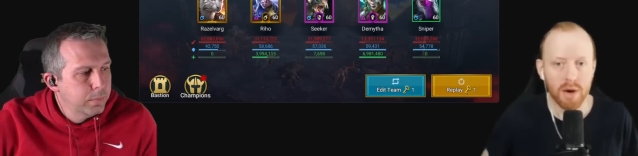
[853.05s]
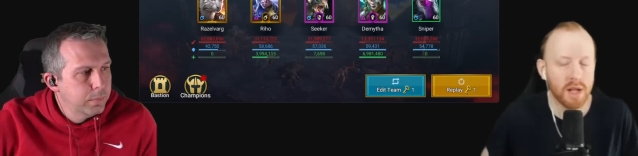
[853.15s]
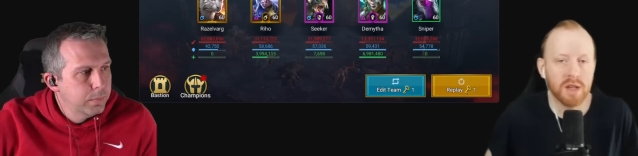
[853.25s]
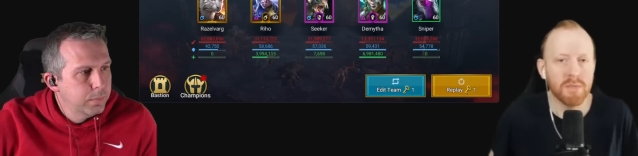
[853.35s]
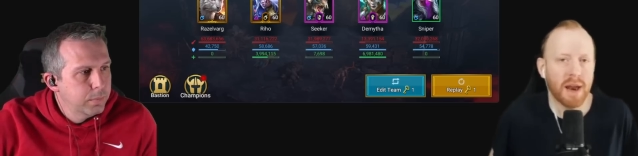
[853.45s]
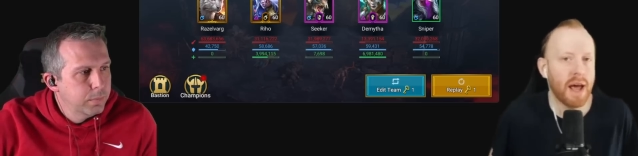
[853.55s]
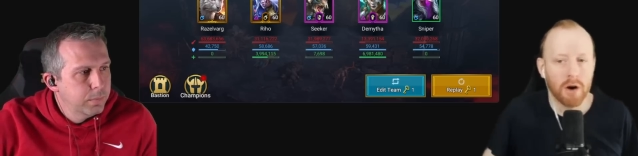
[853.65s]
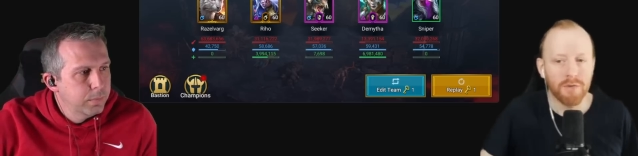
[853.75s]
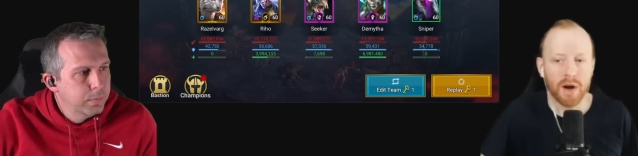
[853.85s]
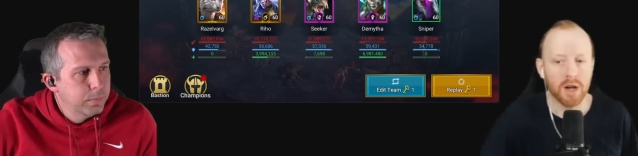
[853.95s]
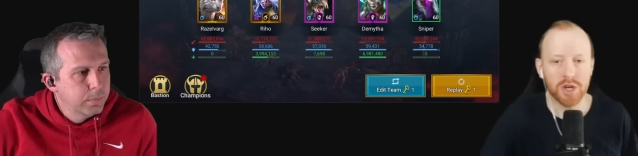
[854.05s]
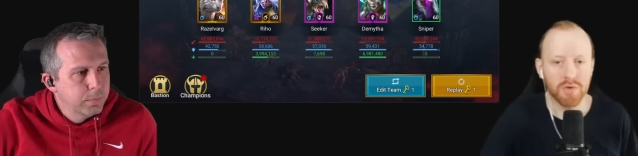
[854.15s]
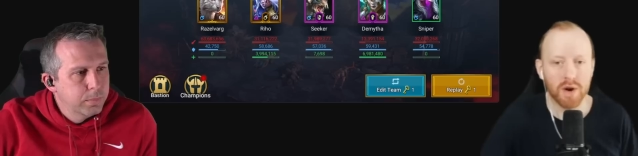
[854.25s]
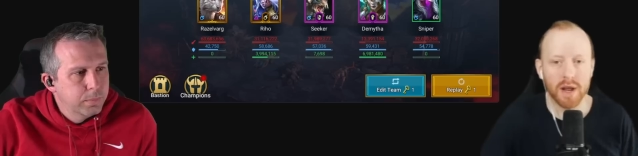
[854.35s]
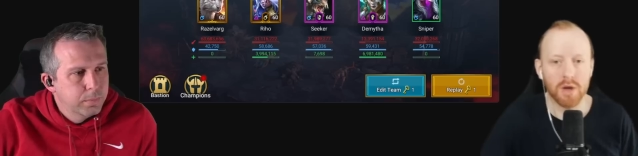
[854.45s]
Speaker 1: It doesn't matter how fast you
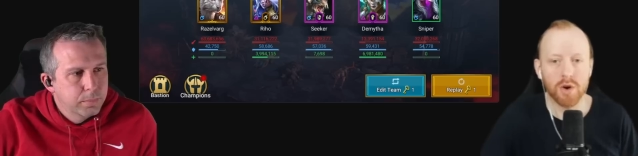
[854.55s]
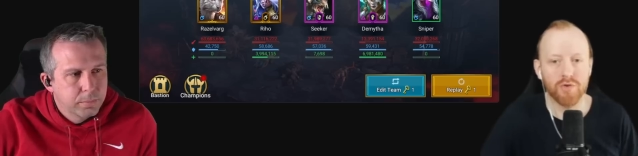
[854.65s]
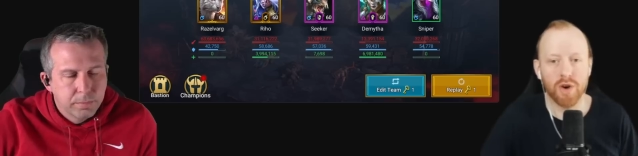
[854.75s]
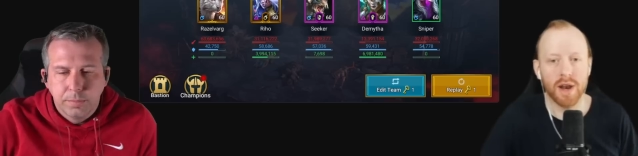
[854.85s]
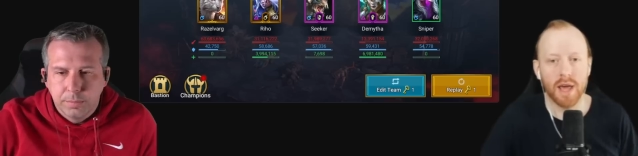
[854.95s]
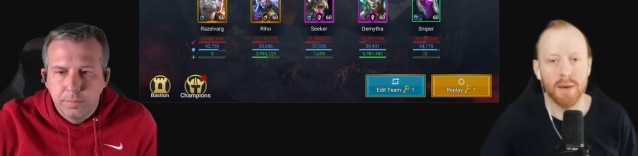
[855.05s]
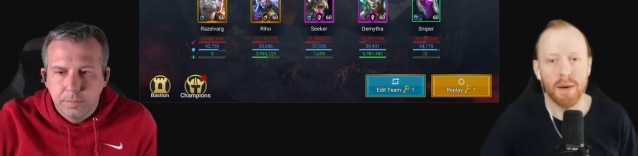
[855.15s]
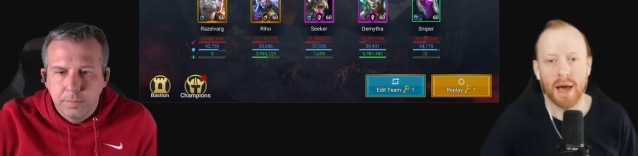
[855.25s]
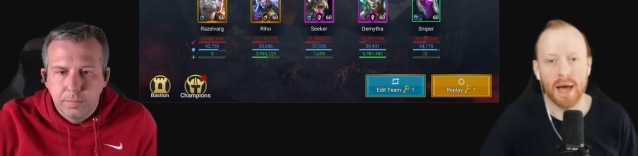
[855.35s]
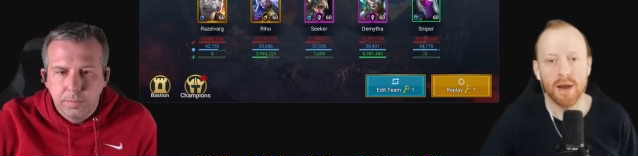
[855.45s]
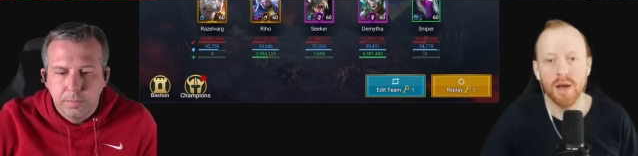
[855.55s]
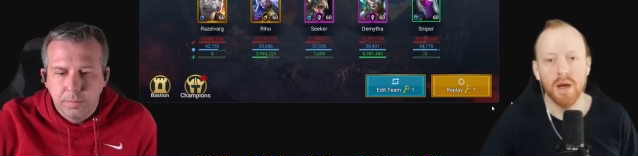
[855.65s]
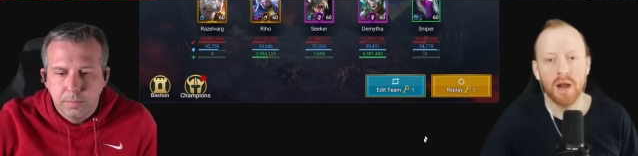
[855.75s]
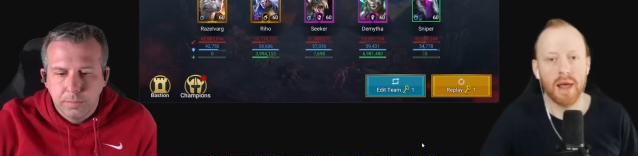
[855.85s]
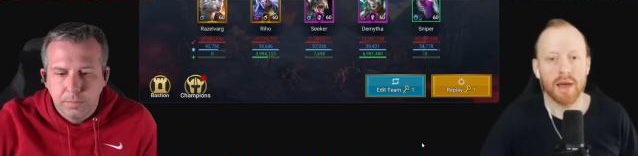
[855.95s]
run it. You could run him at
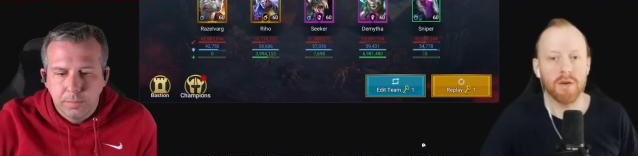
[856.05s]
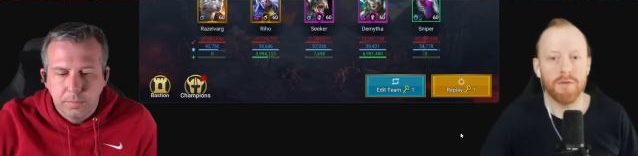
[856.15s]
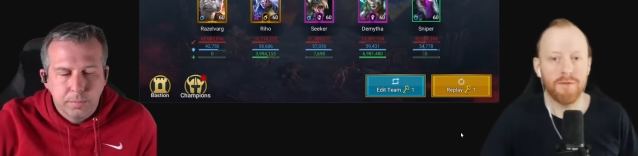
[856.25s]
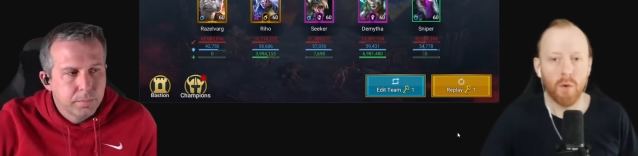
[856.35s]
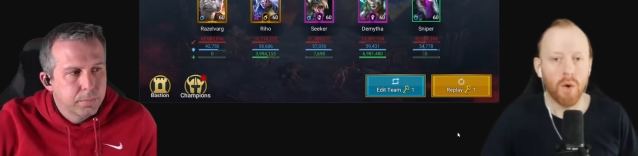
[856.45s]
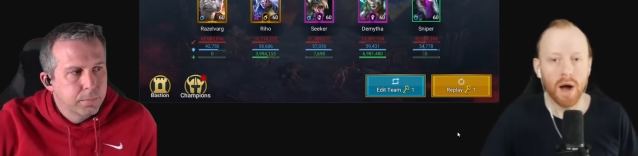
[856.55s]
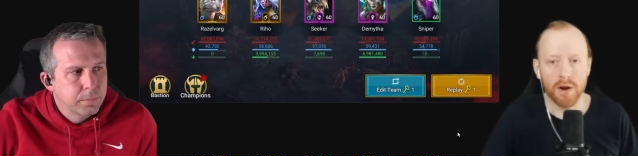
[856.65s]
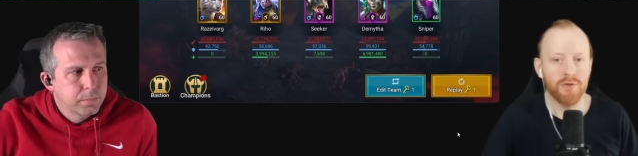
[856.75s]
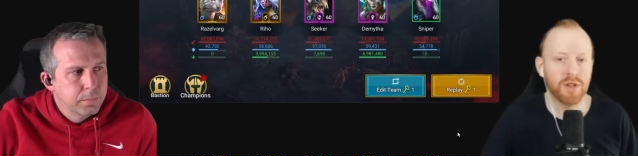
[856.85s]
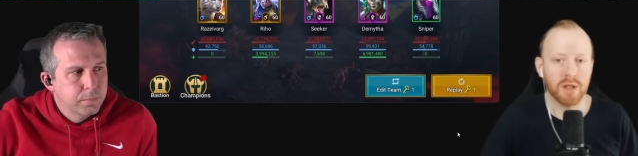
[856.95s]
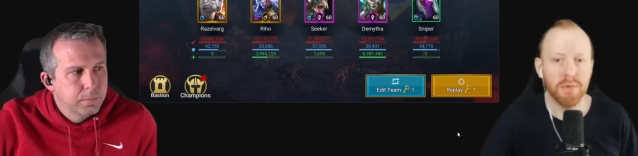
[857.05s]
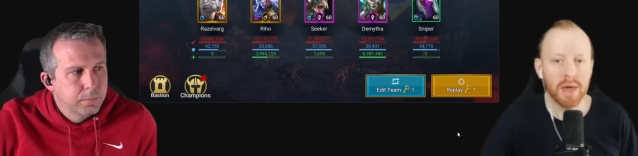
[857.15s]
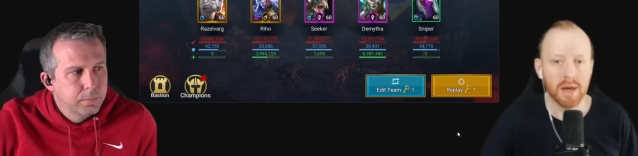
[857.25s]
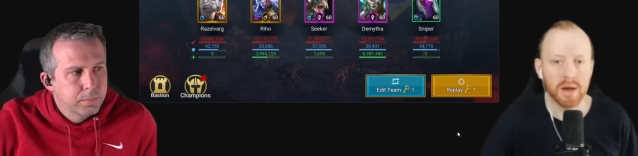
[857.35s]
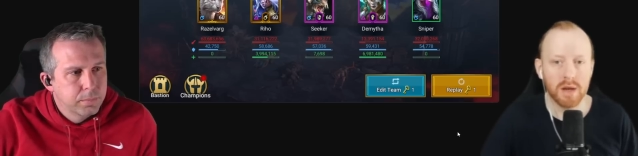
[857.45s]
like 400
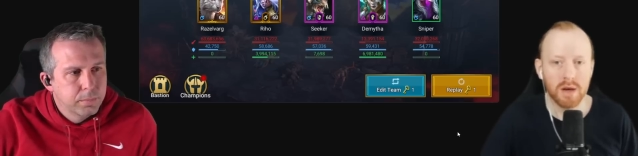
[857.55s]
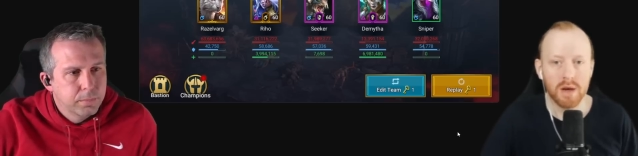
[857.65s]
speed